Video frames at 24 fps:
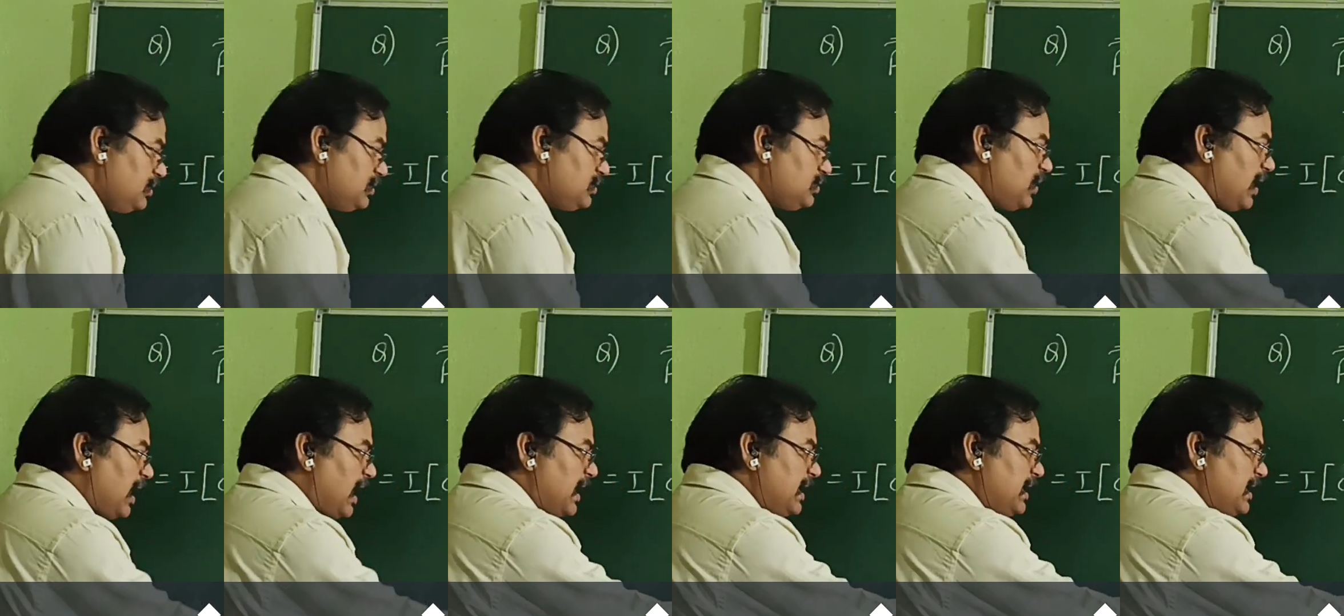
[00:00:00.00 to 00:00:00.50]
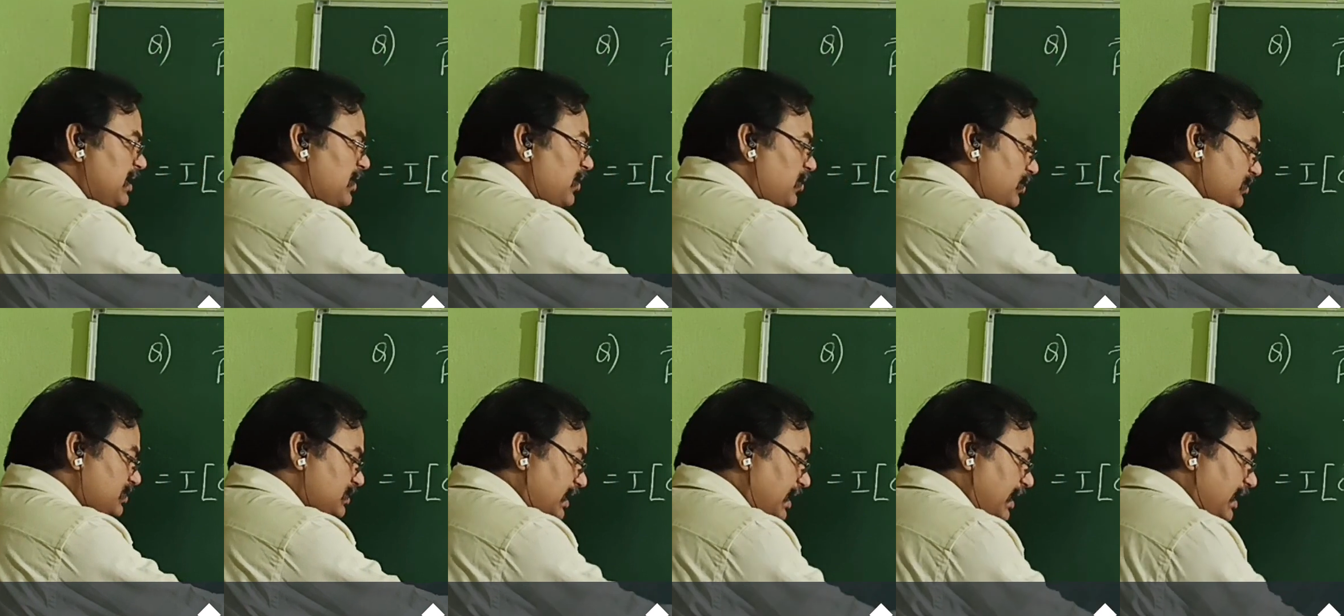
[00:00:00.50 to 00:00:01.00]
So I
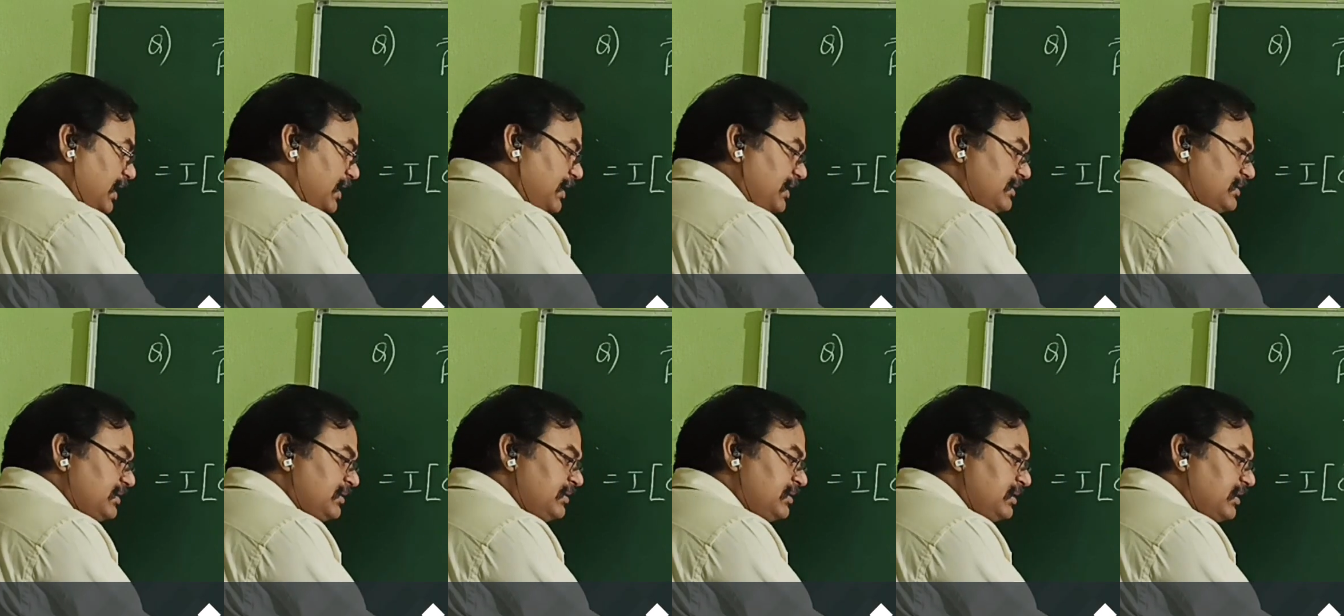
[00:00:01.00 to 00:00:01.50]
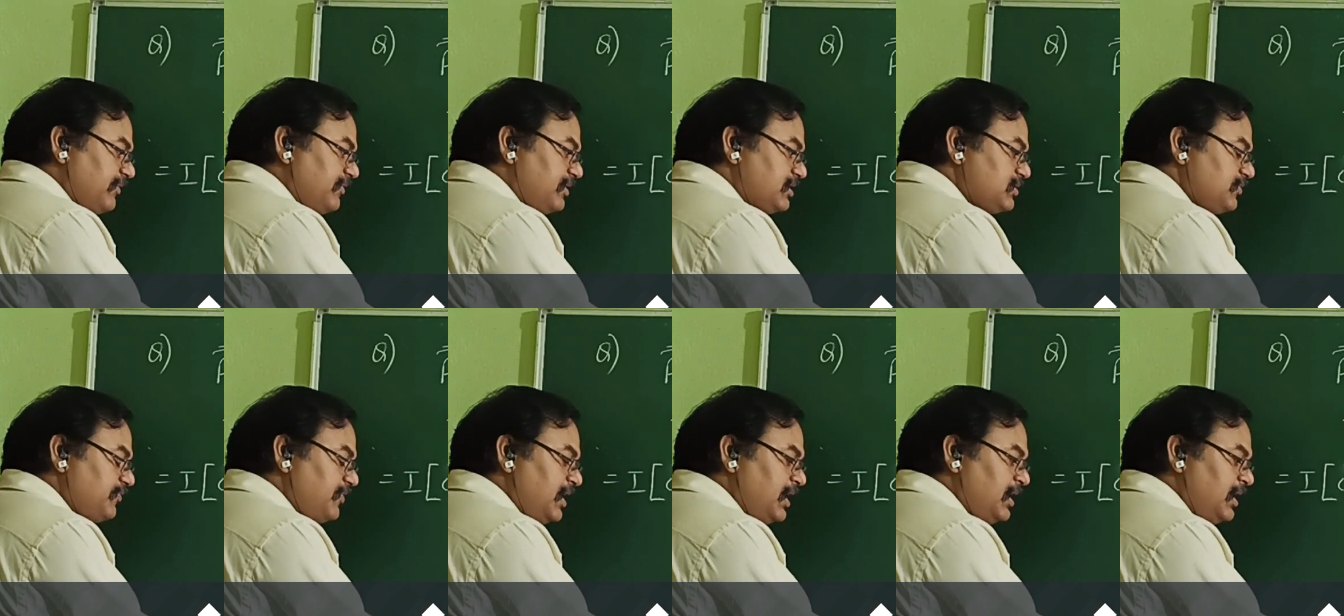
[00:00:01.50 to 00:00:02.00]
cross K, it is in
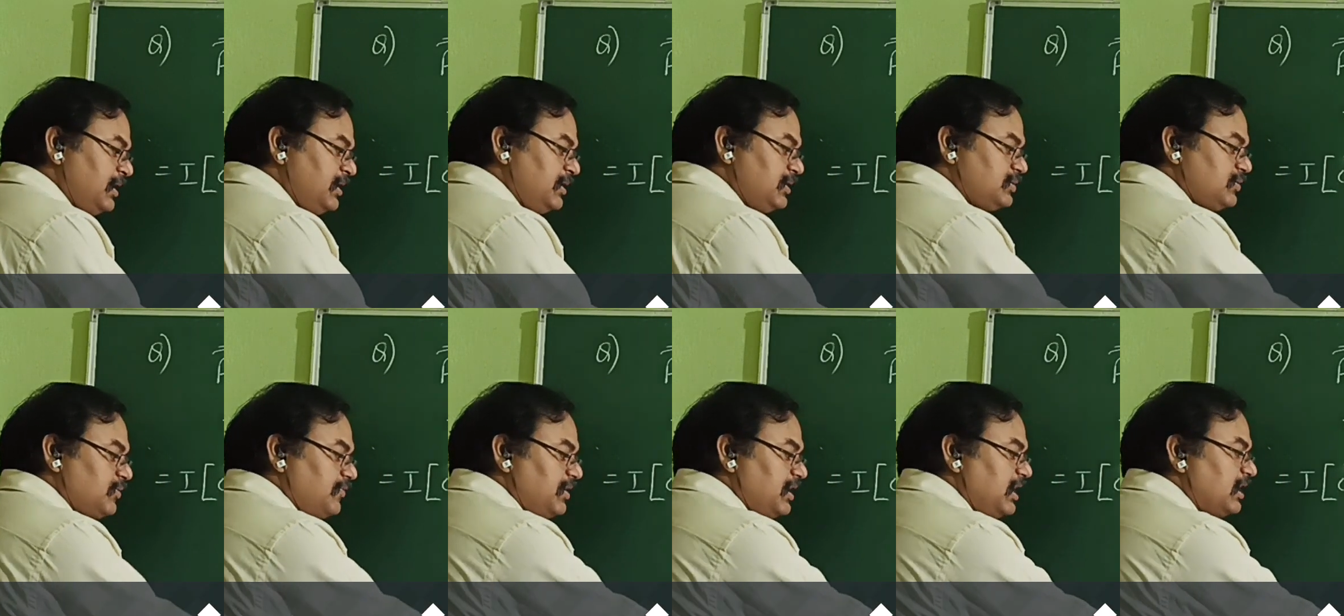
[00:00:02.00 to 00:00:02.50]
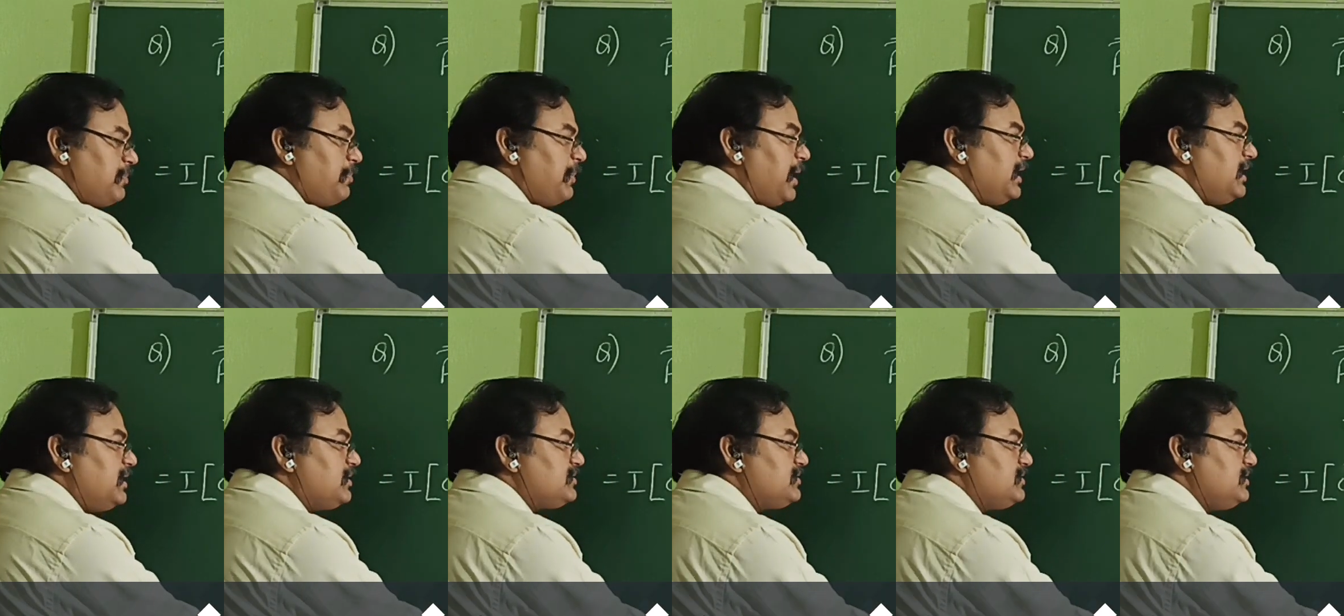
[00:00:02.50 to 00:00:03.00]
reverse way. So we will get
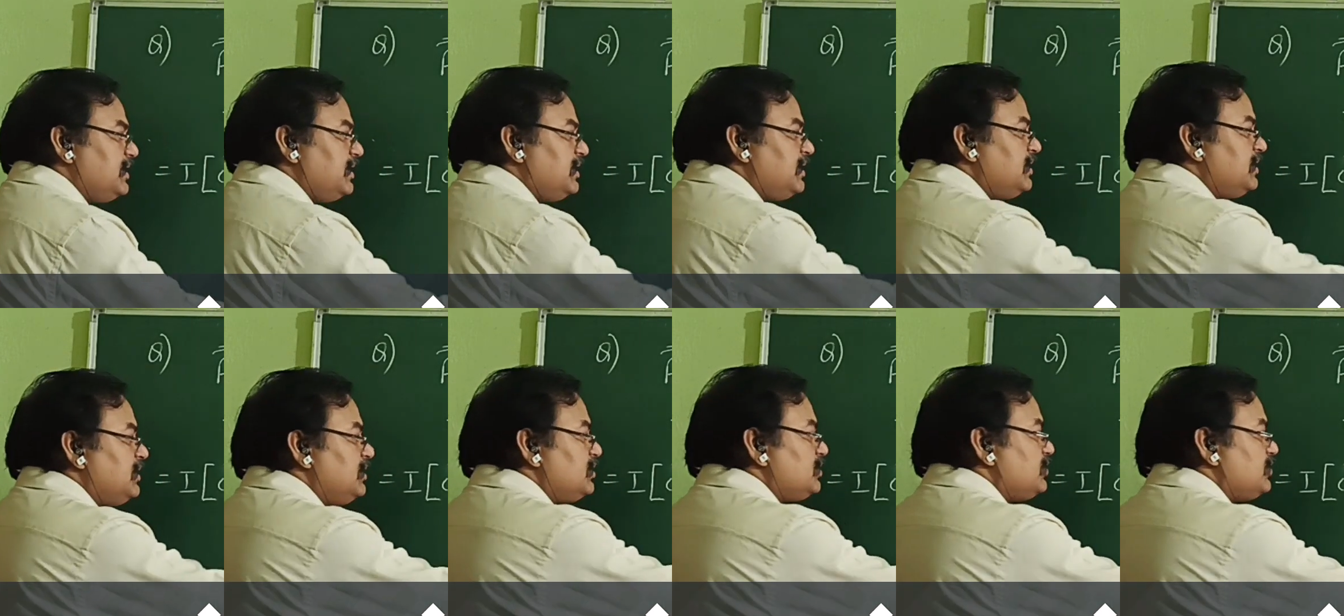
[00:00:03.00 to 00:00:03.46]
minus J.